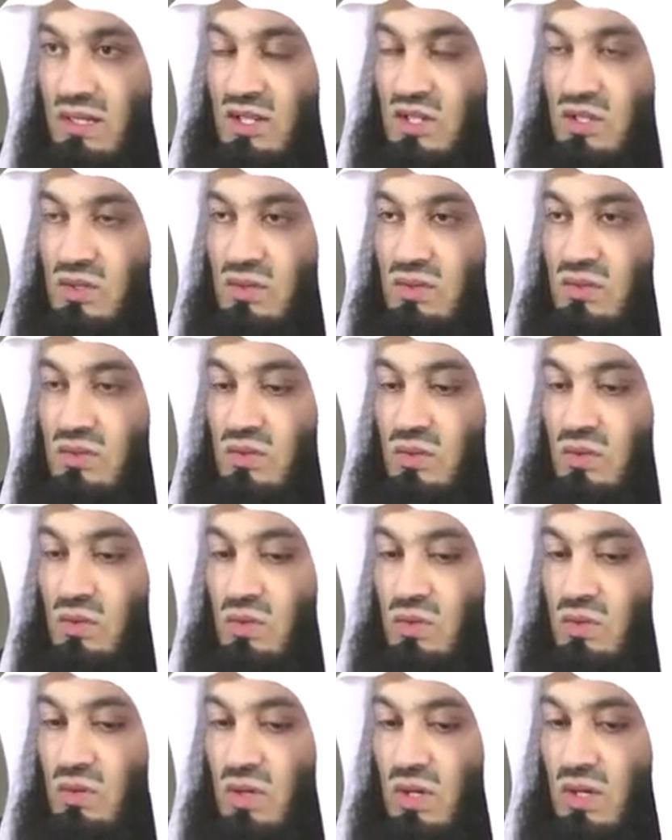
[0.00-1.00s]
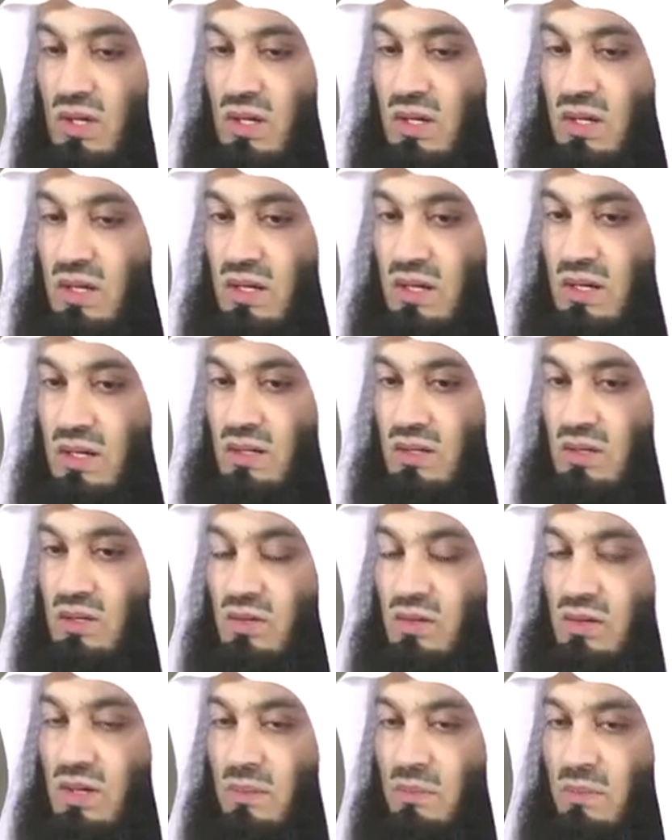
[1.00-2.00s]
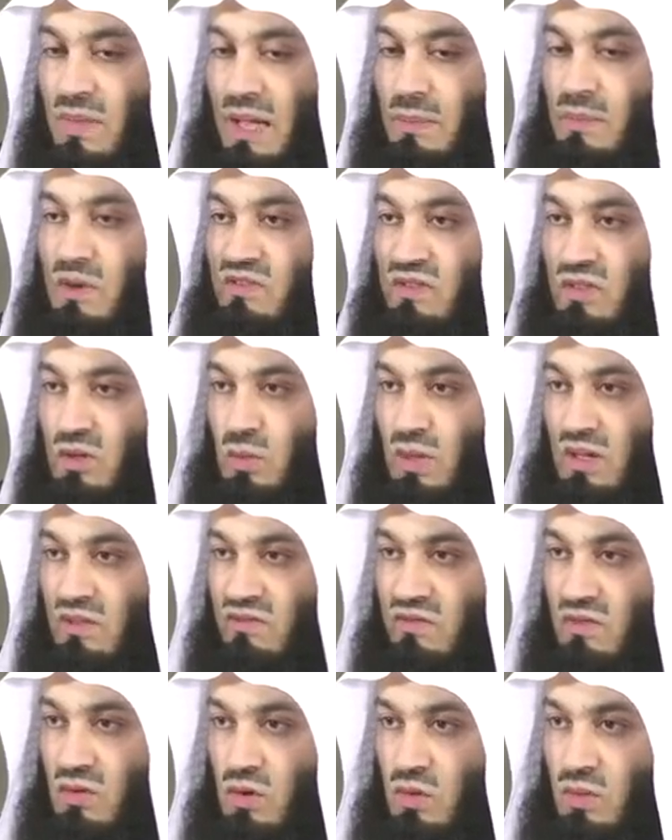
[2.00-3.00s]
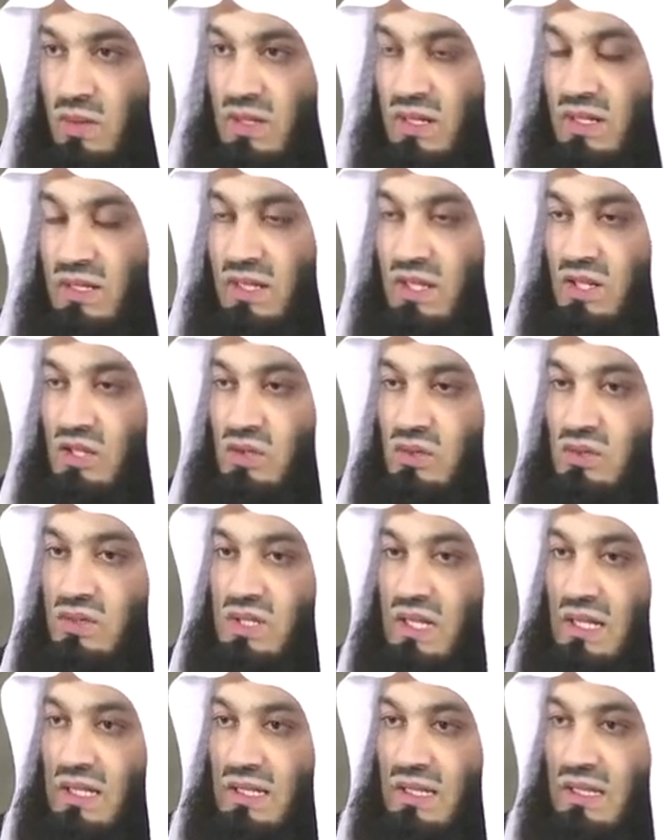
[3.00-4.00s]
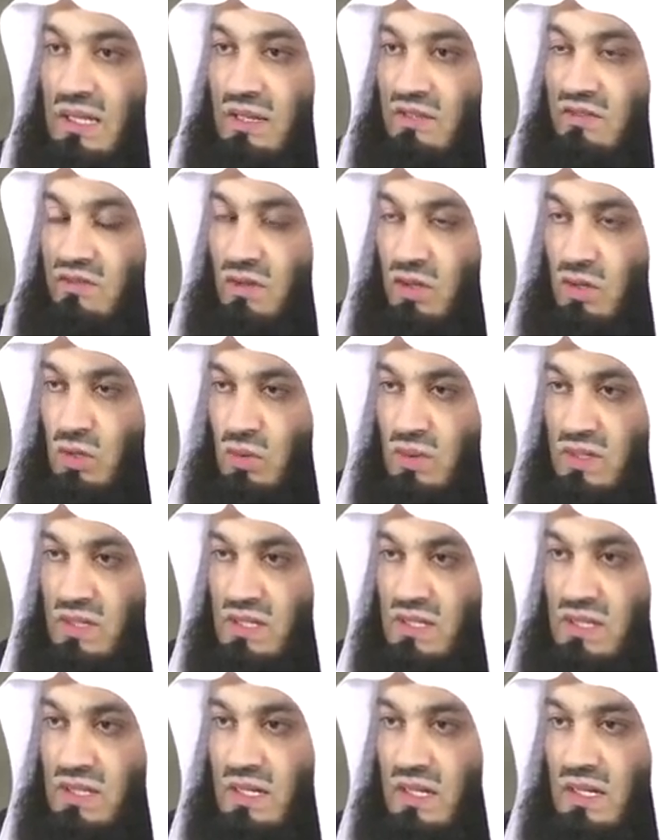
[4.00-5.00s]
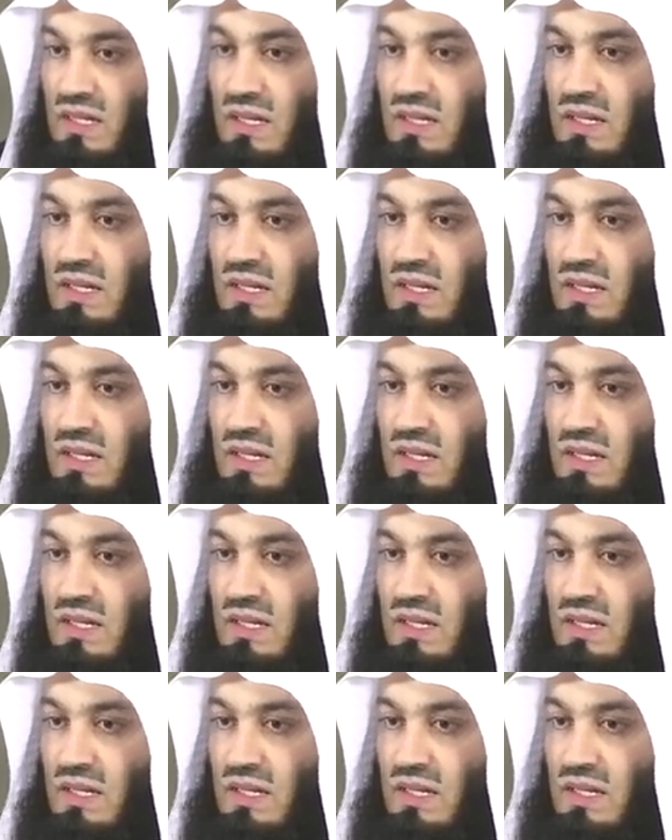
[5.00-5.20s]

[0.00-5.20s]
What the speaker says: They should draw a map of the way forward, and they should tell their followers